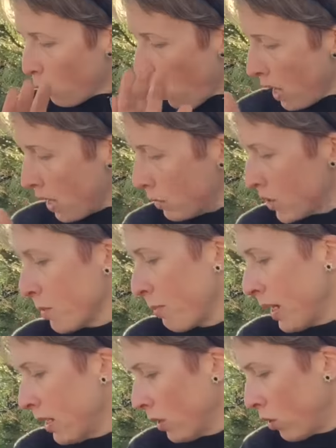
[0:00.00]
While I was at
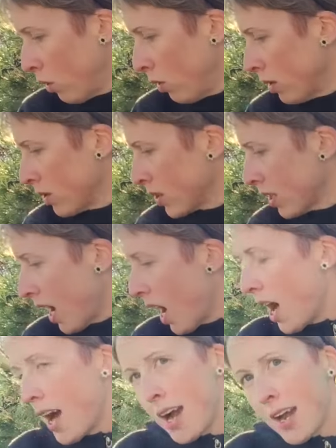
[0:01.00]
Ben and Nicole's,
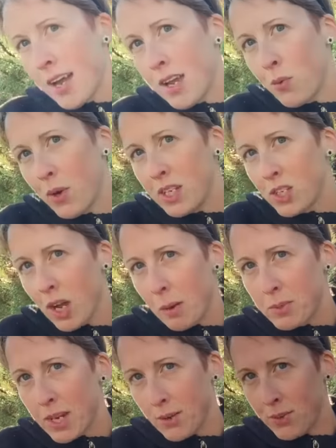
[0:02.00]
I went to
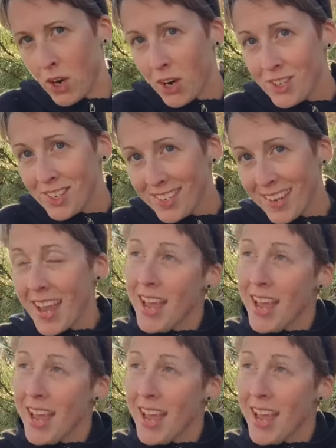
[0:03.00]
Uptown Yarns